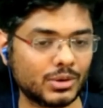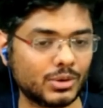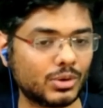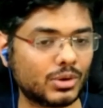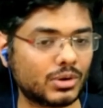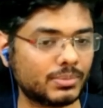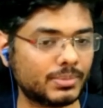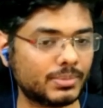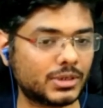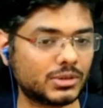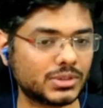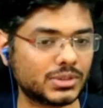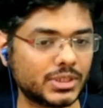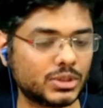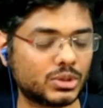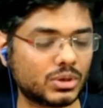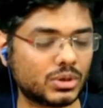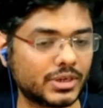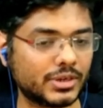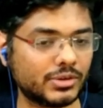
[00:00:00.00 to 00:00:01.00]
not because
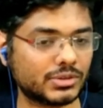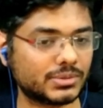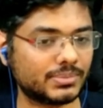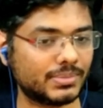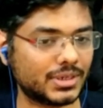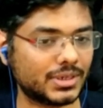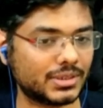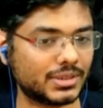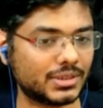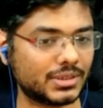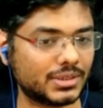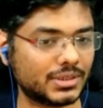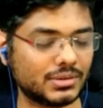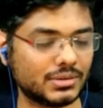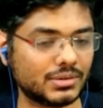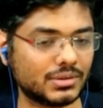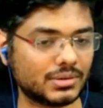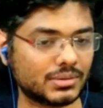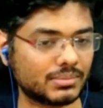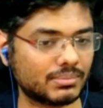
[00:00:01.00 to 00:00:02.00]
he thought he was better
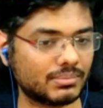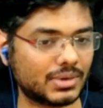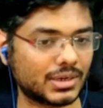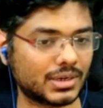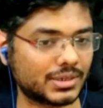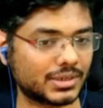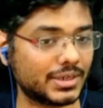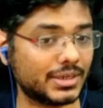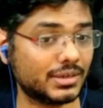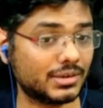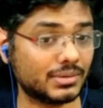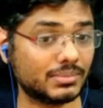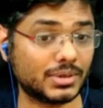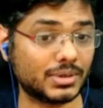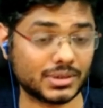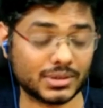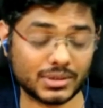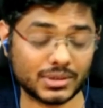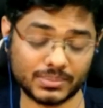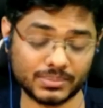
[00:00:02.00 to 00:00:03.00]
than Mark Taylor,
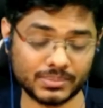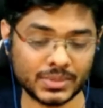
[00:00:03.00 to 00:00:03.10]
but